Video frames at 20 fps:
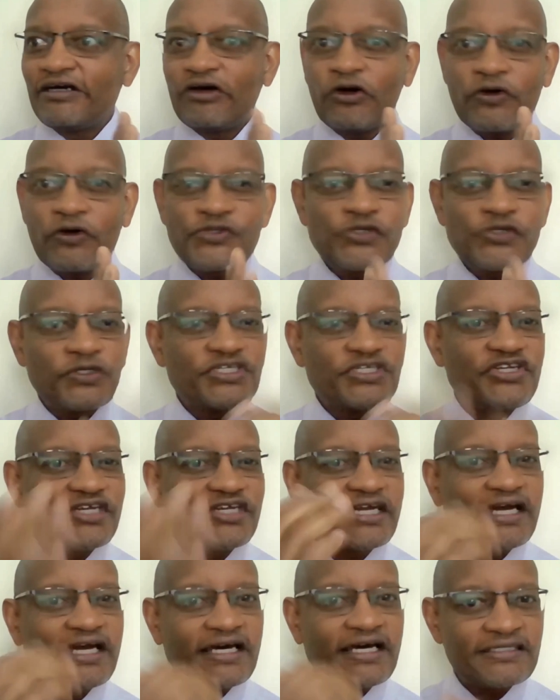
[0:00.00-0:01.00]
also
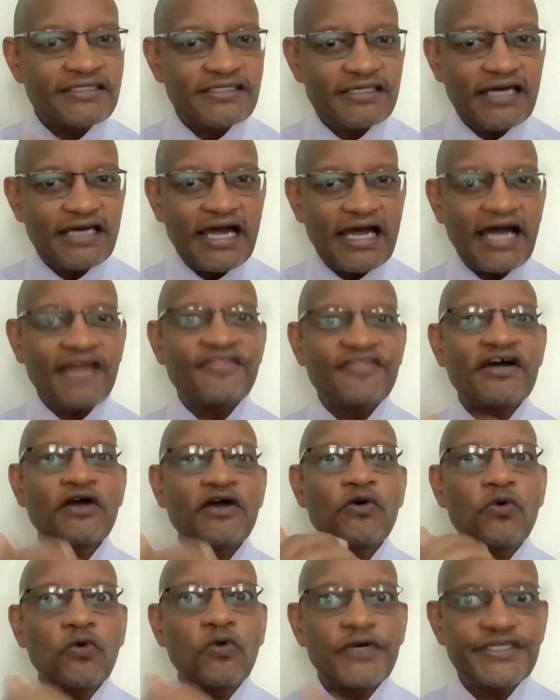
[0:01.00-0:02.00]
triggers other
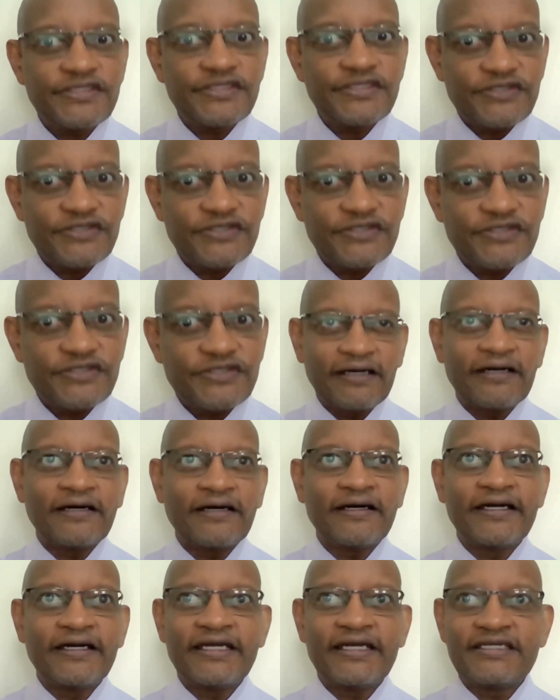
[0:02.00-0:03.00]
questions
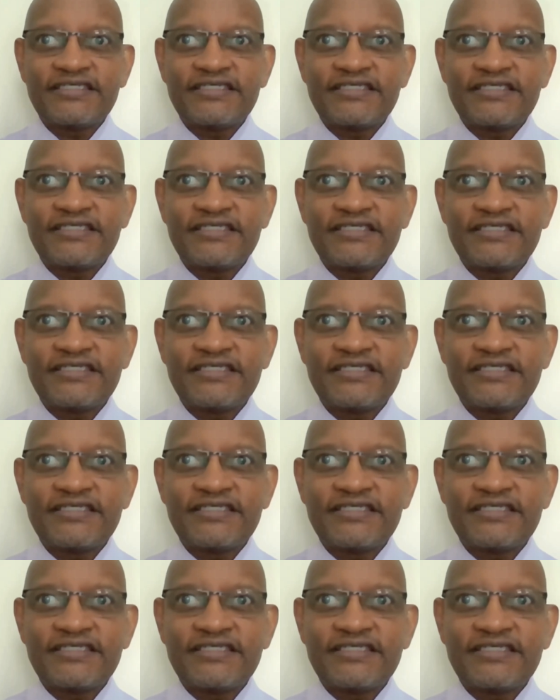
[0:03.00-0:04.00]
in
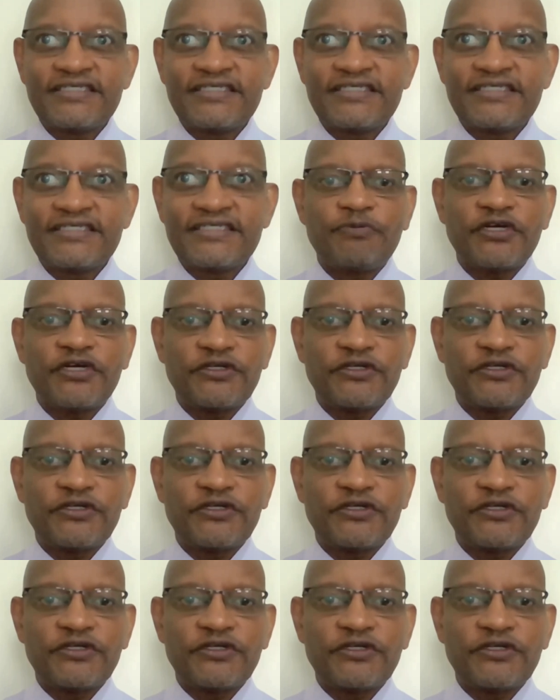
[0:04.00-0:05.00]
terms of why are you
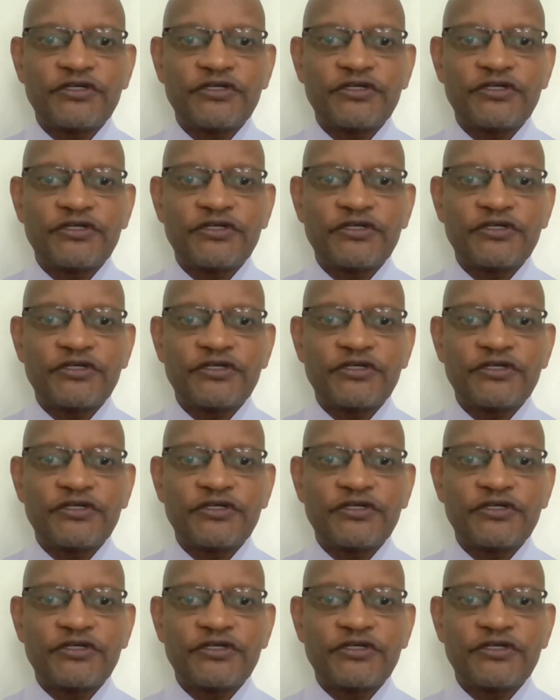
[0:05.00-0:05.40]
not able to pay